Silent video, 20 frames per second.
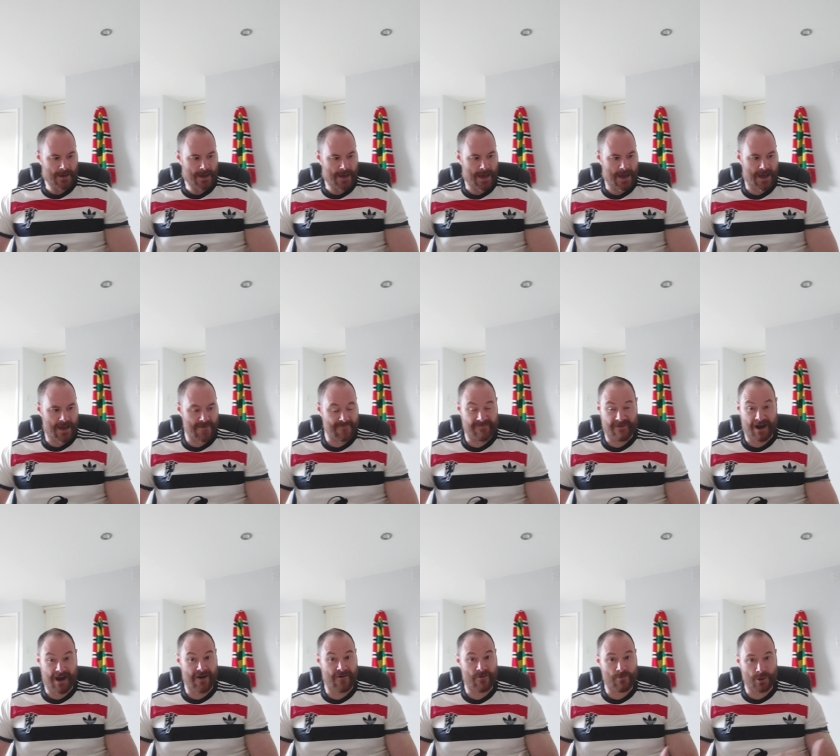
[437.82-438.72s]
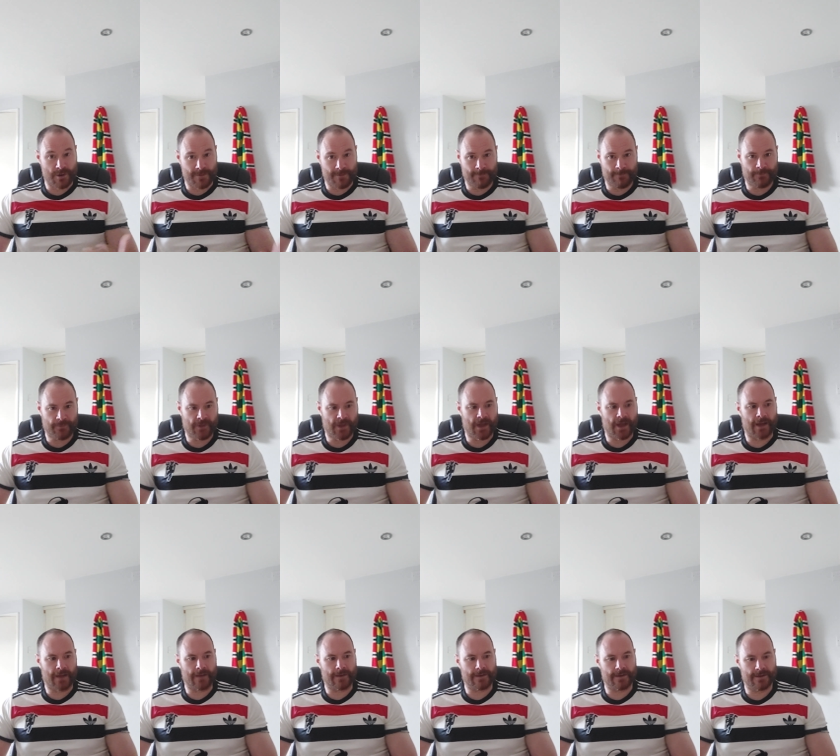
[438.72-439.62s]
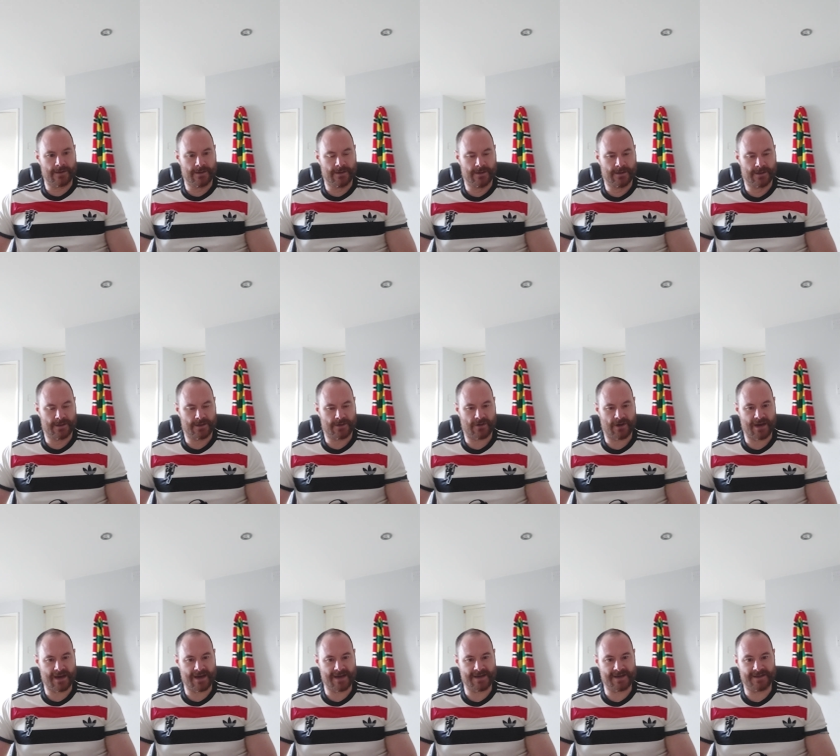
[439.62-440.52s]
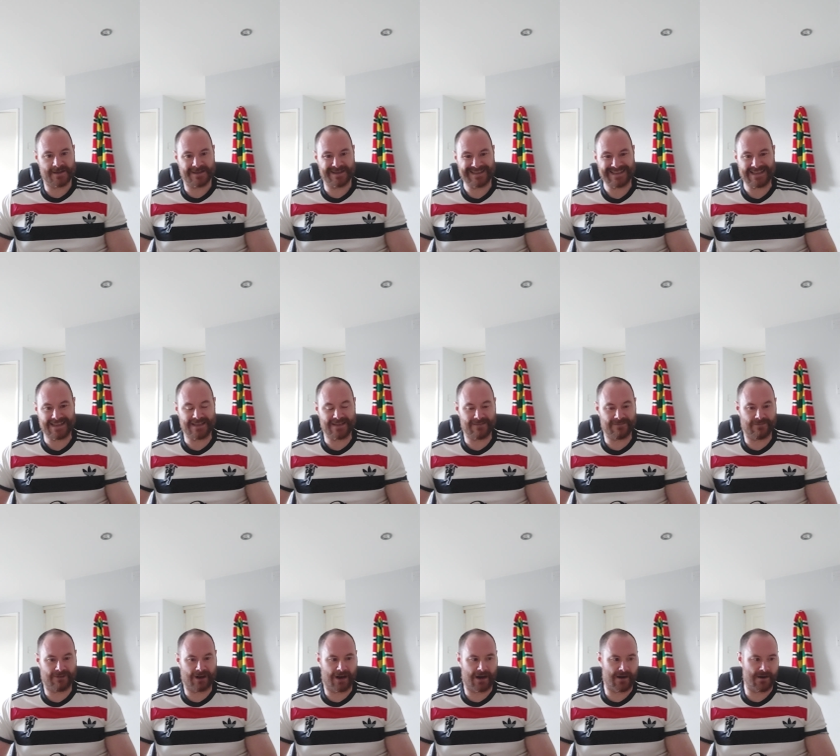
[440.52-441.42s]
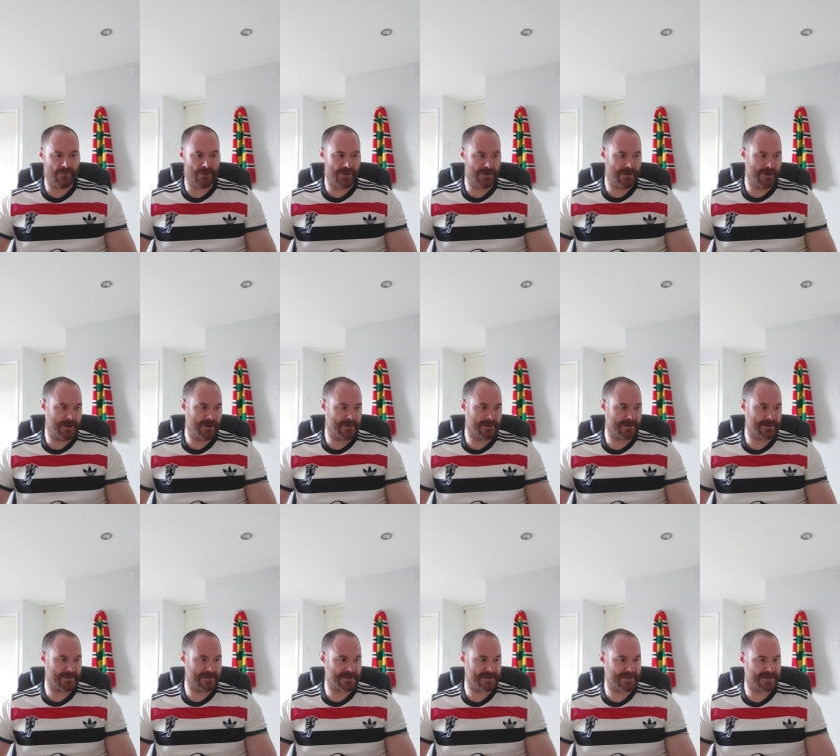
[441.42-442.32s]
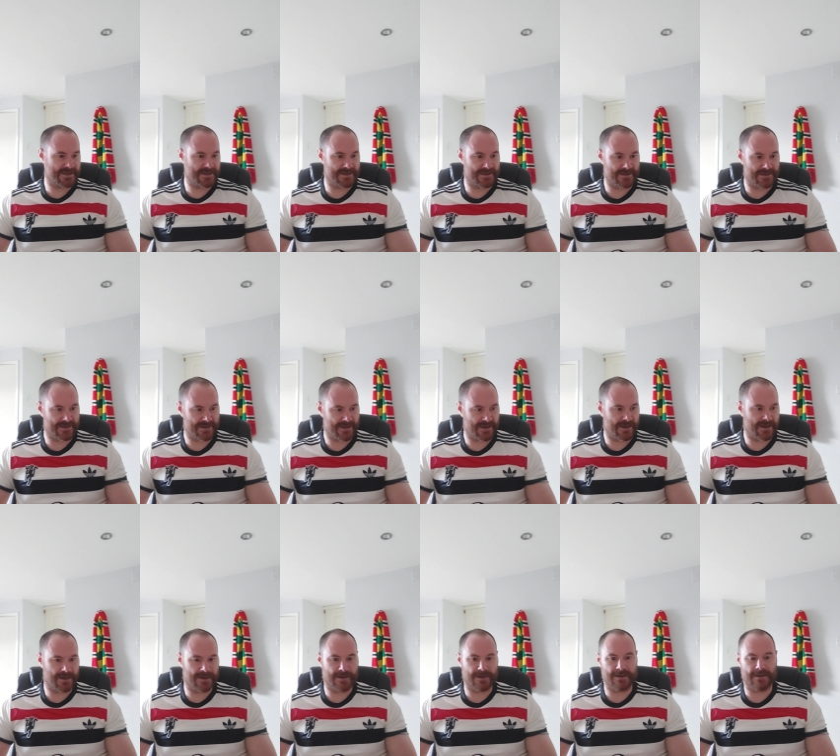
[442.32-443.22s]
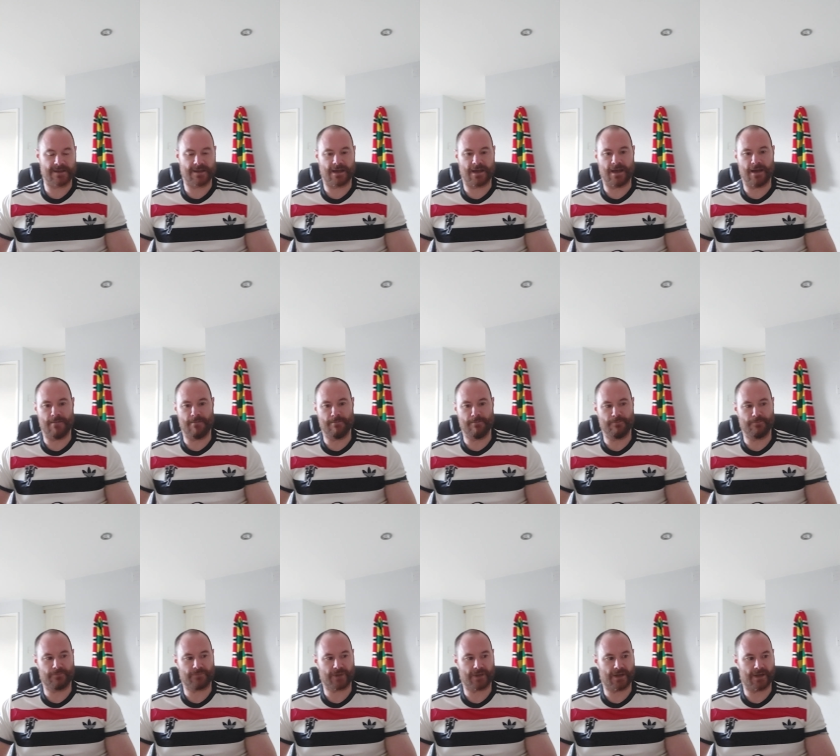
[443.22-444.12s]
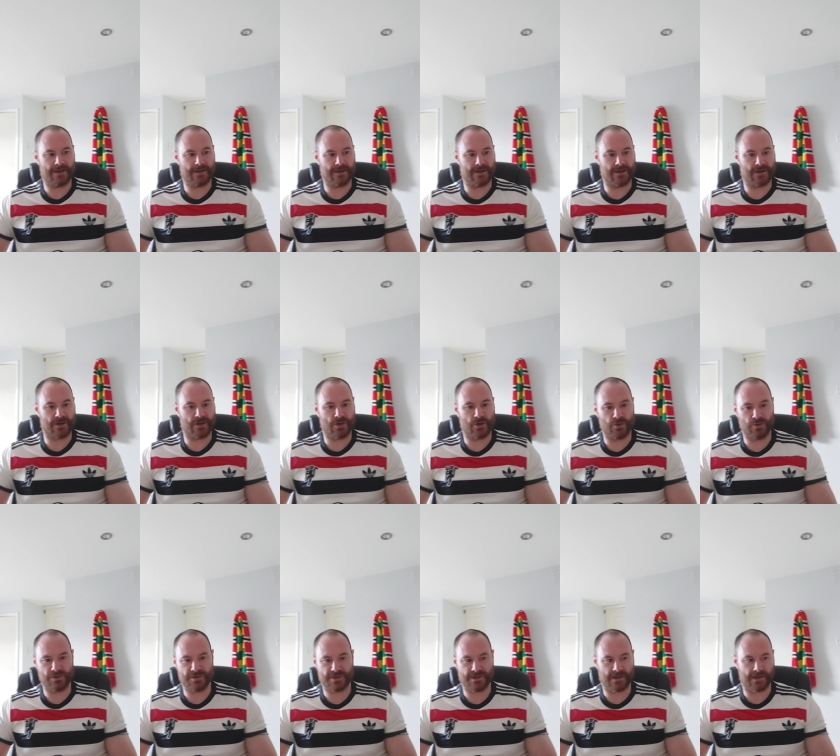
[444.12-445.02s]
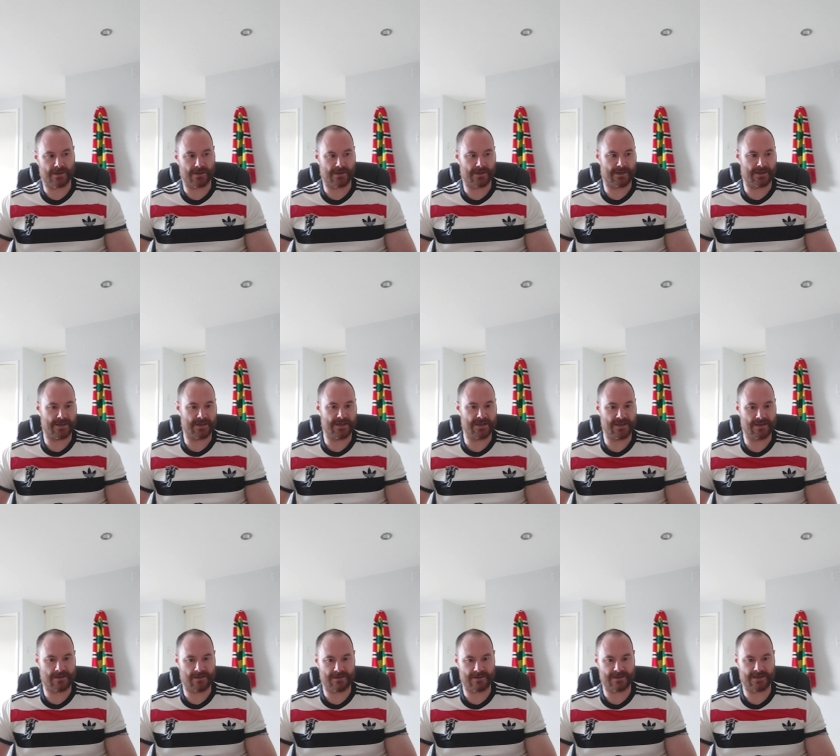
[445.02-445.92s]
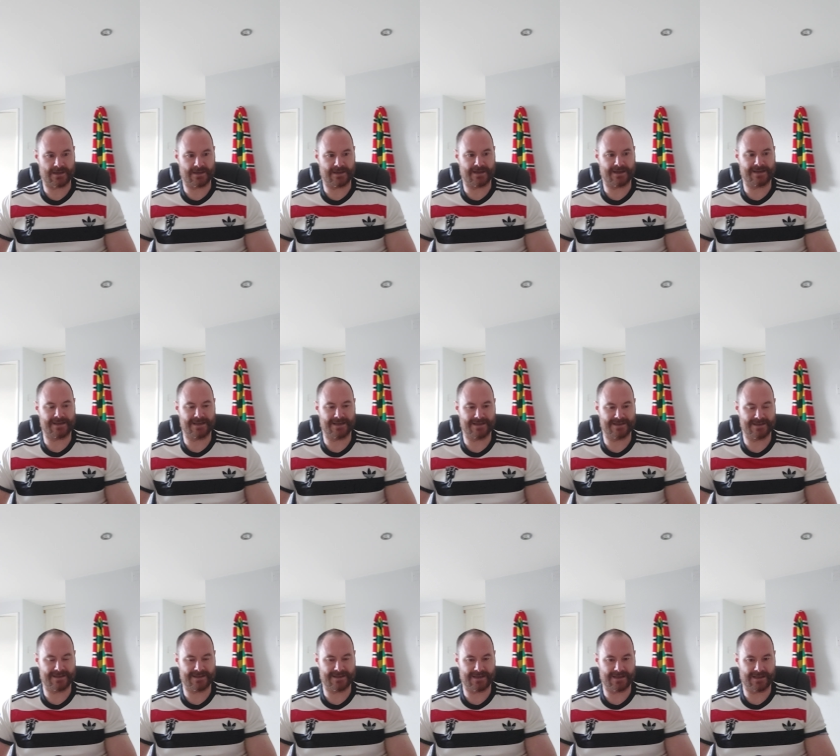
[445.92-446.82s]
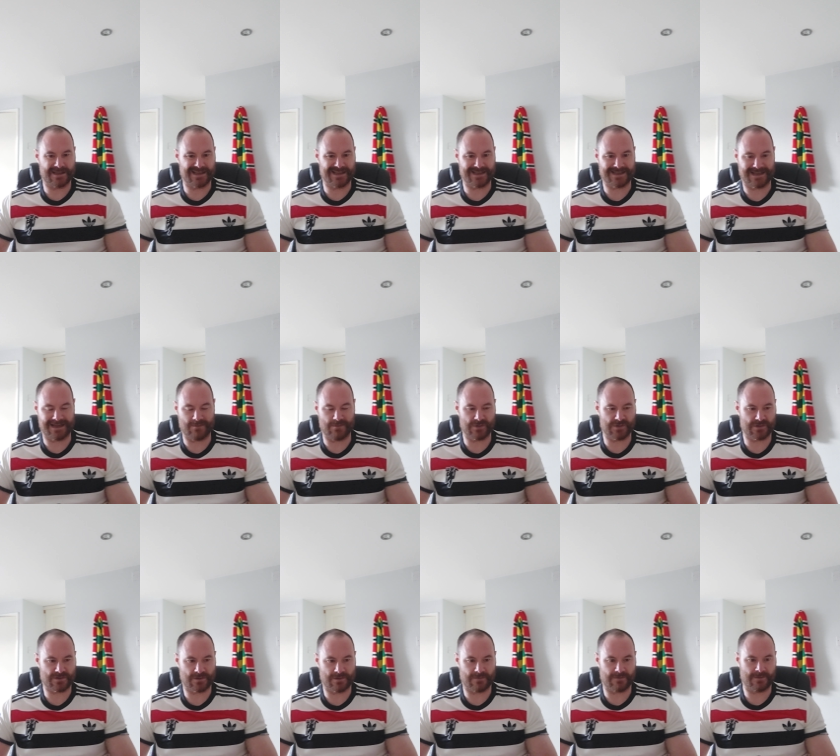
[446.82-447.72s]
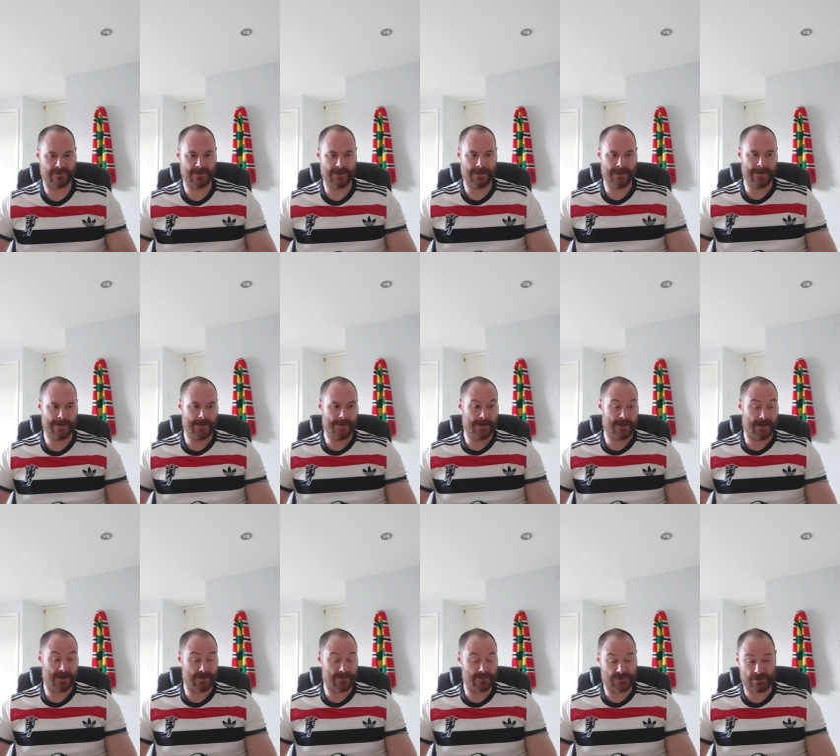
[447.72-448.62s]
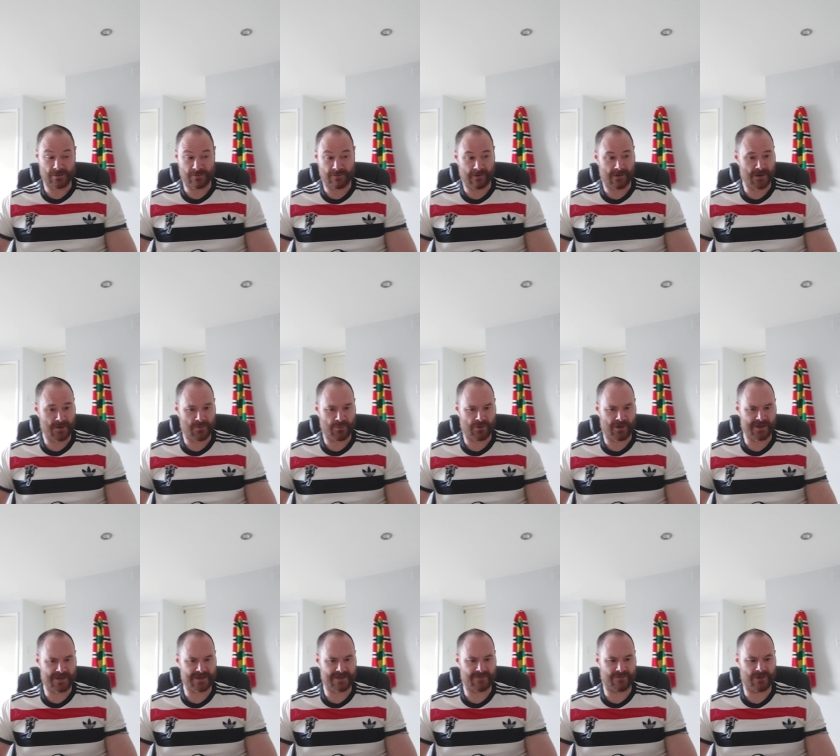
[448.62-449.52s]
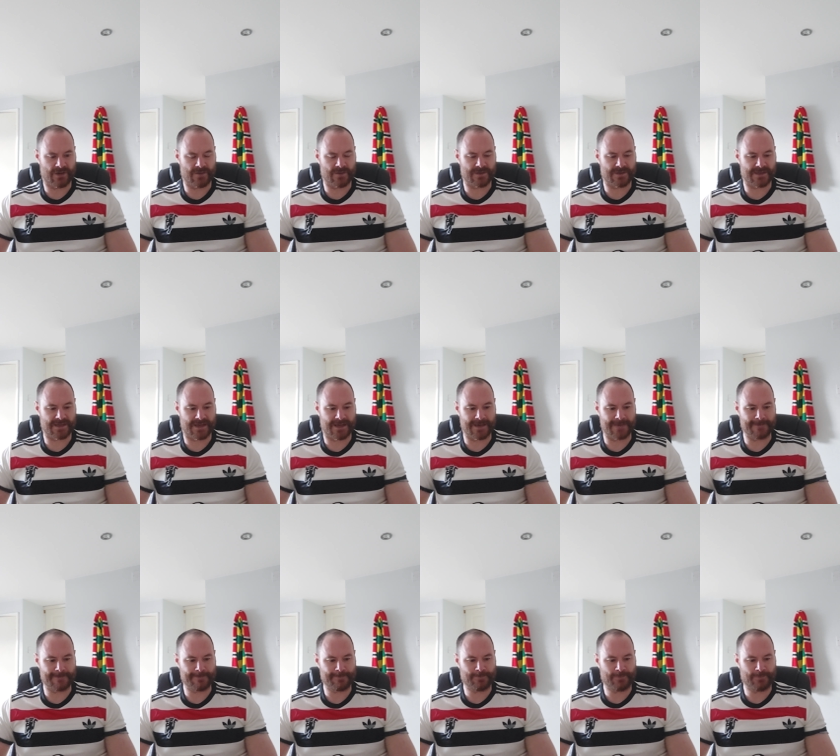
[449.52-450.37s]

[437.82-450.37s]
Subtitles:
environment and creating an elite environment and consistency and a culture and an ethos and an identity and that type of stuff. And it was all very impressive what he was saying.